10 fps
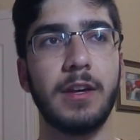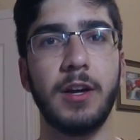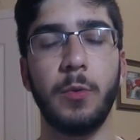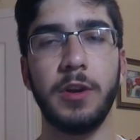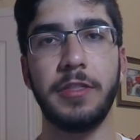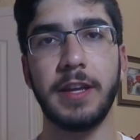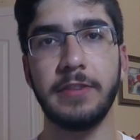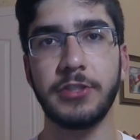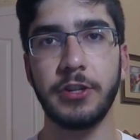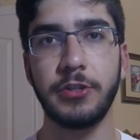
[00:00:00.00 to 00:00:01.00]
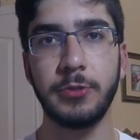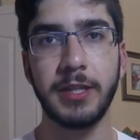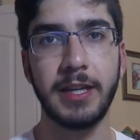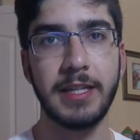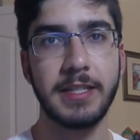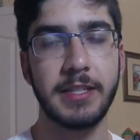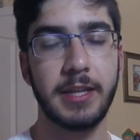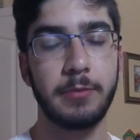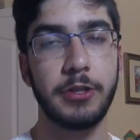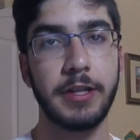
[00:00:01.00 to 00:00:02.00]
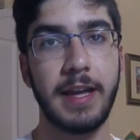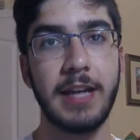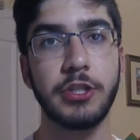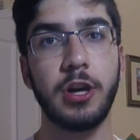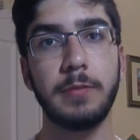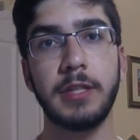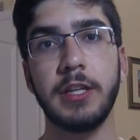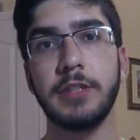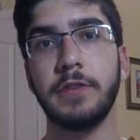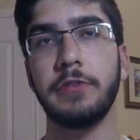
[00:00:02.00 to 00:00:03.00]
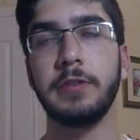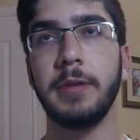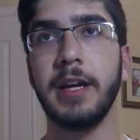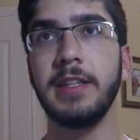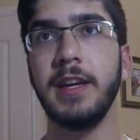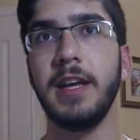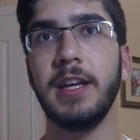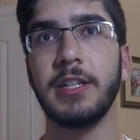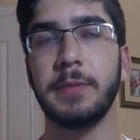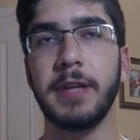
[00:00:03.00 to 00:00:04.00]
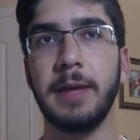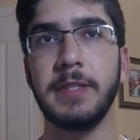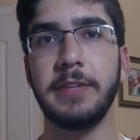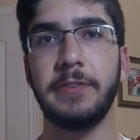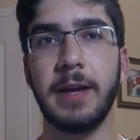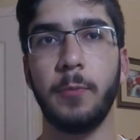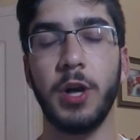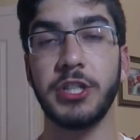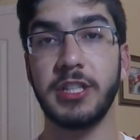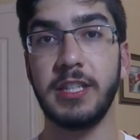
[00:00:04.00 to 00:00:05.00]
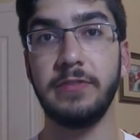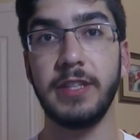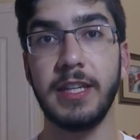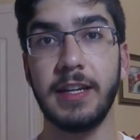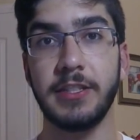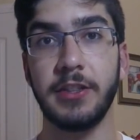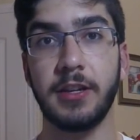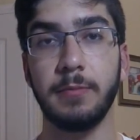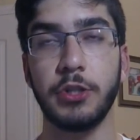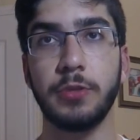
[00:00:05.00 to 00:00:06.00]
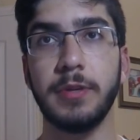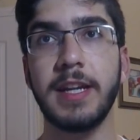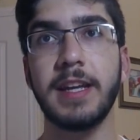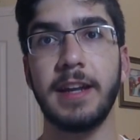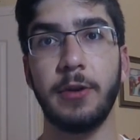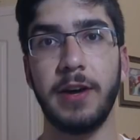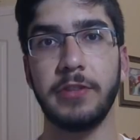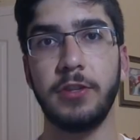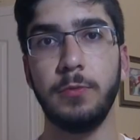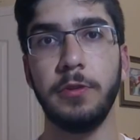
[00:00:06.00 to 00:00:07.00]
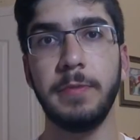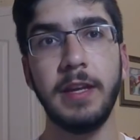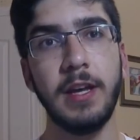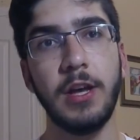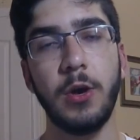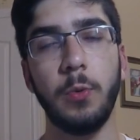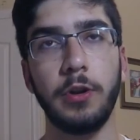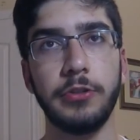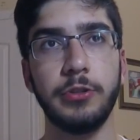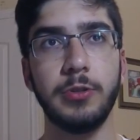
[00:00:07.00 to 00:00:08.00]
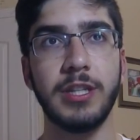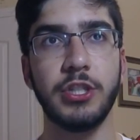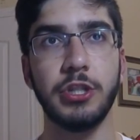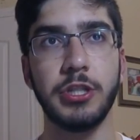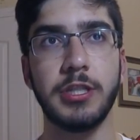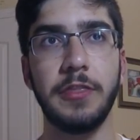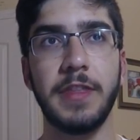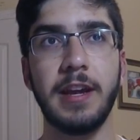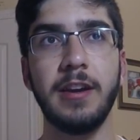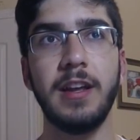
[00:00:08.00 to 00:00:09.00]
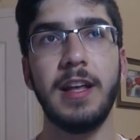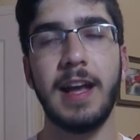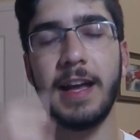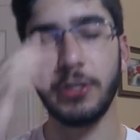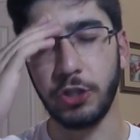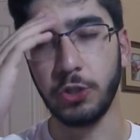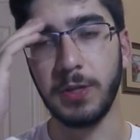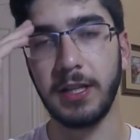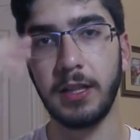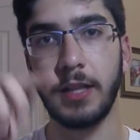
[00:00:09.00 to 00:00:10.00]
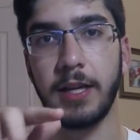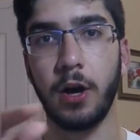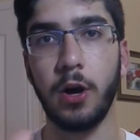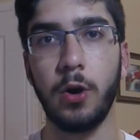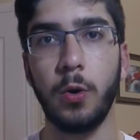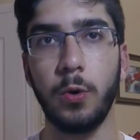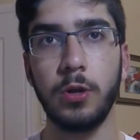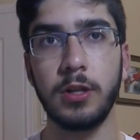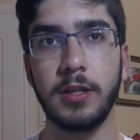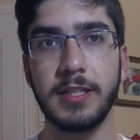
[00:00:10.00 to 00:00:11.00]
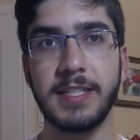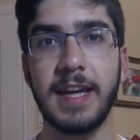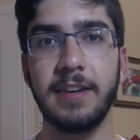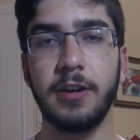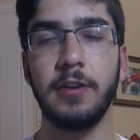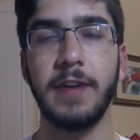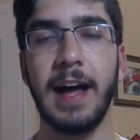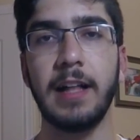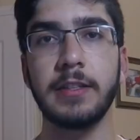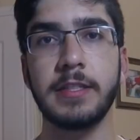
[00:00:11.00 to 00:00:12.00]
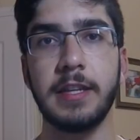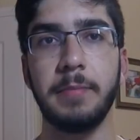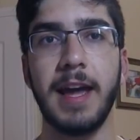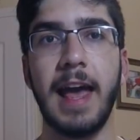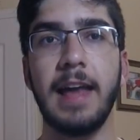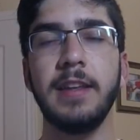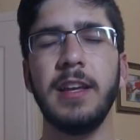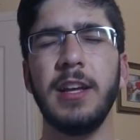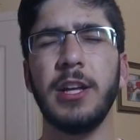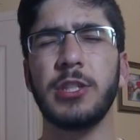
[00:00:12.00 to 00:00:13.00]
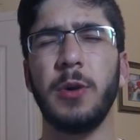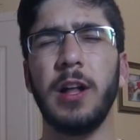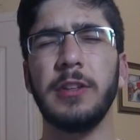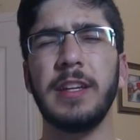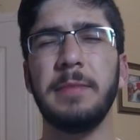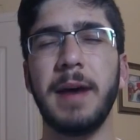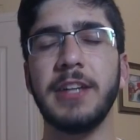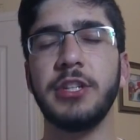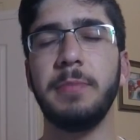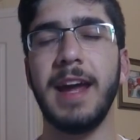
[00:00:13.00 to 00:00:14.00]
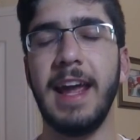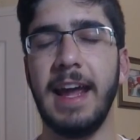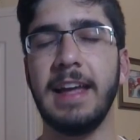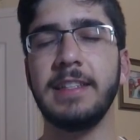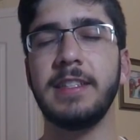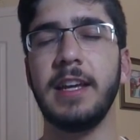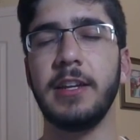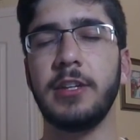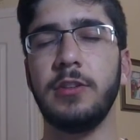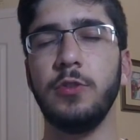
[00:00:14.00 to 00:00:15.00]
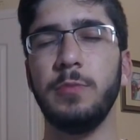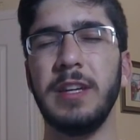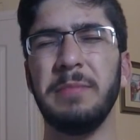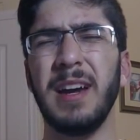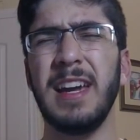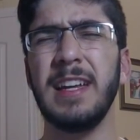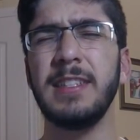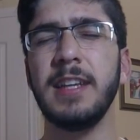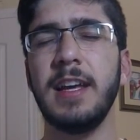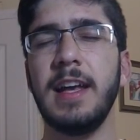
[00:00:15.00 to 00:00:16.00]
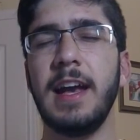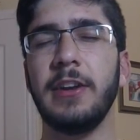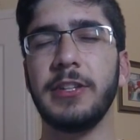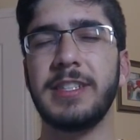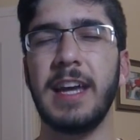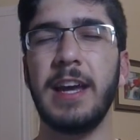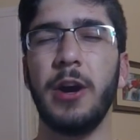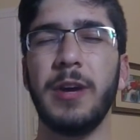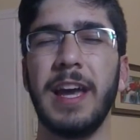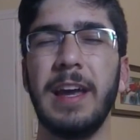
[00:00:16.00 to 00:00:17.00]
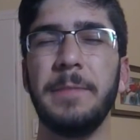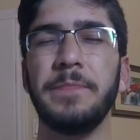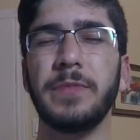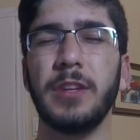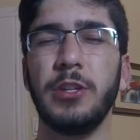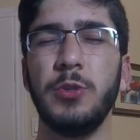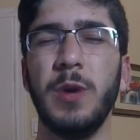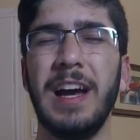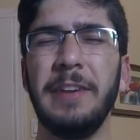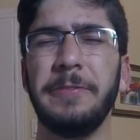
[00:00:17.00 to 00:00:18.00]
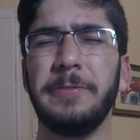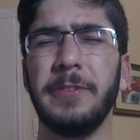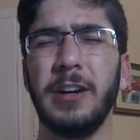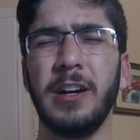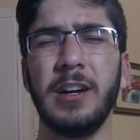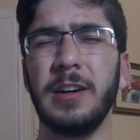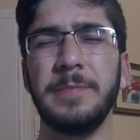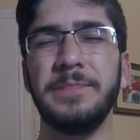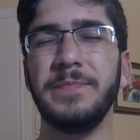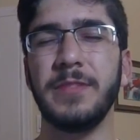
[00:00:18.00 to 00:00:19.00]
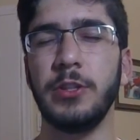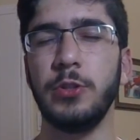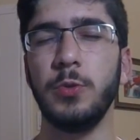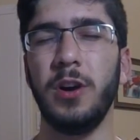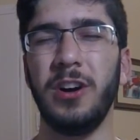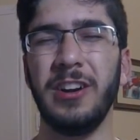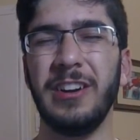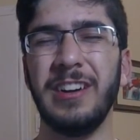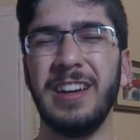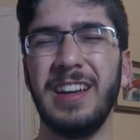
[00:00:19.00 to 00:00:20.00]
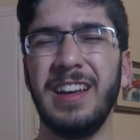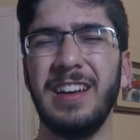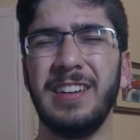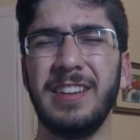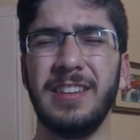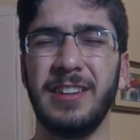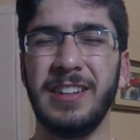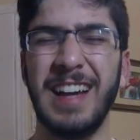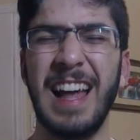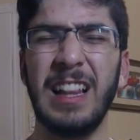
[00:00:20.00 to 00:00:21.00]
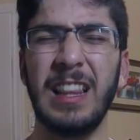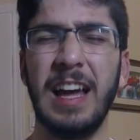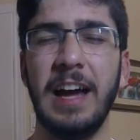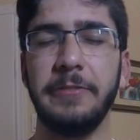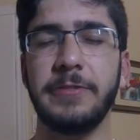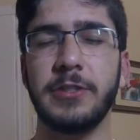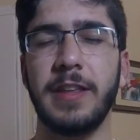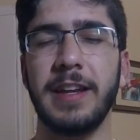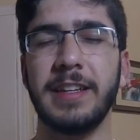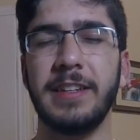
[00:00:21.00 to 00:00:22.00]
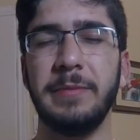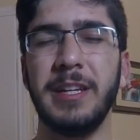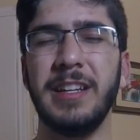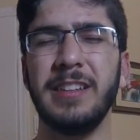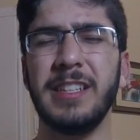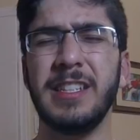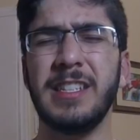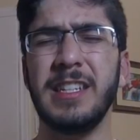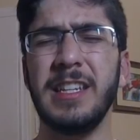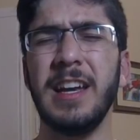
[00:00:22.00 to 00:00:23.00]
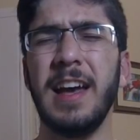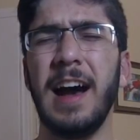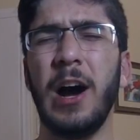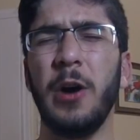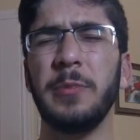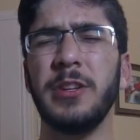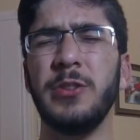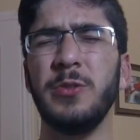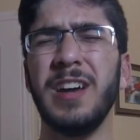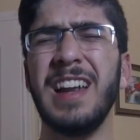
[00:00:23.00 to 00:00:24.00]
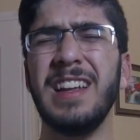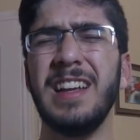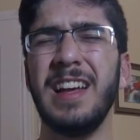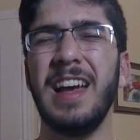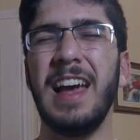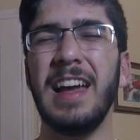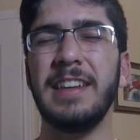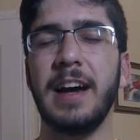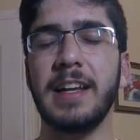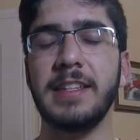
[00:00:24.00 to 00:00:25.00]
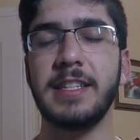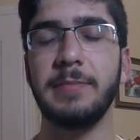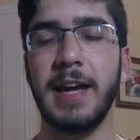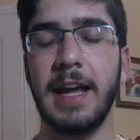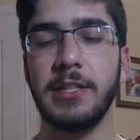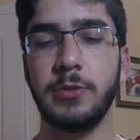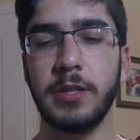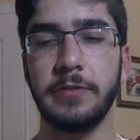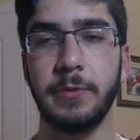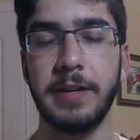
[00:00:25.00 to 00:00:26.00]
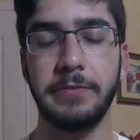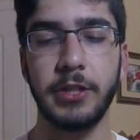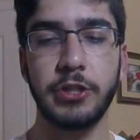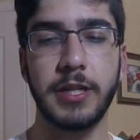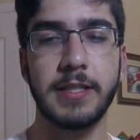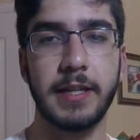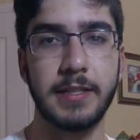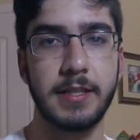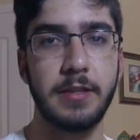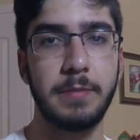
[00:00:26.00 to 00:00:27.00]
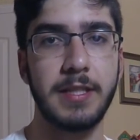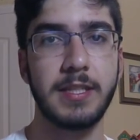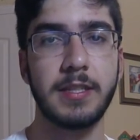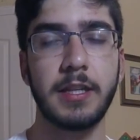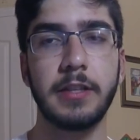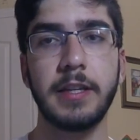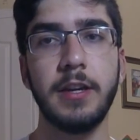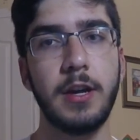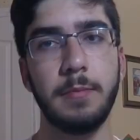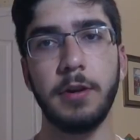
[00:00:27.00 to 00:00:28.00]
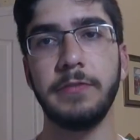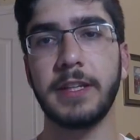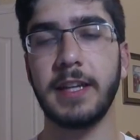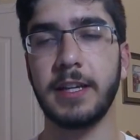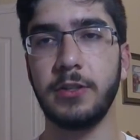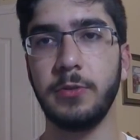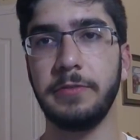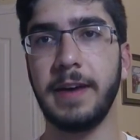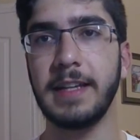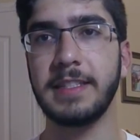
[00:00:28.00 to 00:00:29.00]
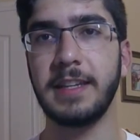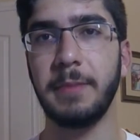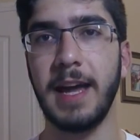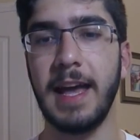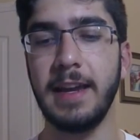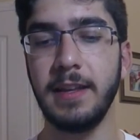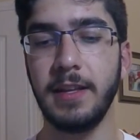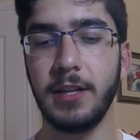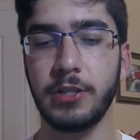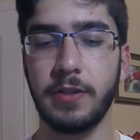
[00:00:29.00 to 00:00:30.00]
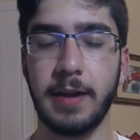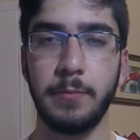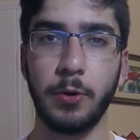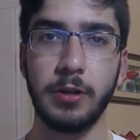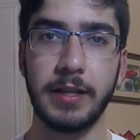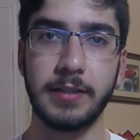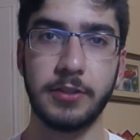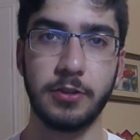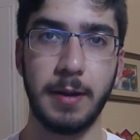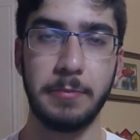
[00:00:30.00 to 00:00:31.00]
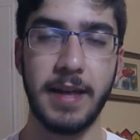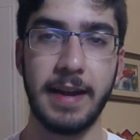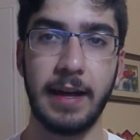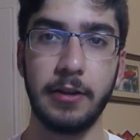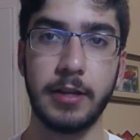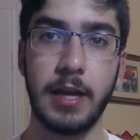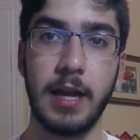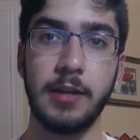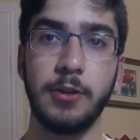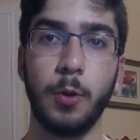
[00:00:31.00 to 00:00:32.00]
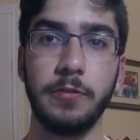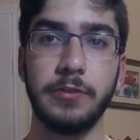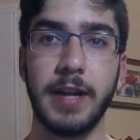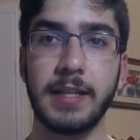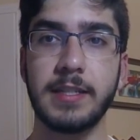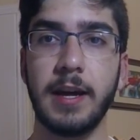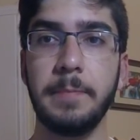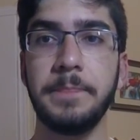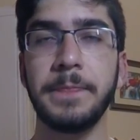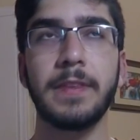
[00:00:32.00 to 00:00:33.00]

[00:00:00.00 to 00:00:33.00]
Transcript: one thing I've started doing is, since I'm learning edge commutators for 3-blind, sometimes if I'm watching TV and it's in the commercial break and I don't have a cube with me, what I'll do is just sit there and drill like a whole set of algs in my head. So I'll imagine my hands and a cube in my hands, and I'll say, okay, UF, UR, LF, so that I can immediately see how I'm going to do that, and I can see my hands doing the right finger tricks, I can see the pieces cycling, perfect, I can do it fast in my head, so that I'm more likely to remember that alg and know it for next time.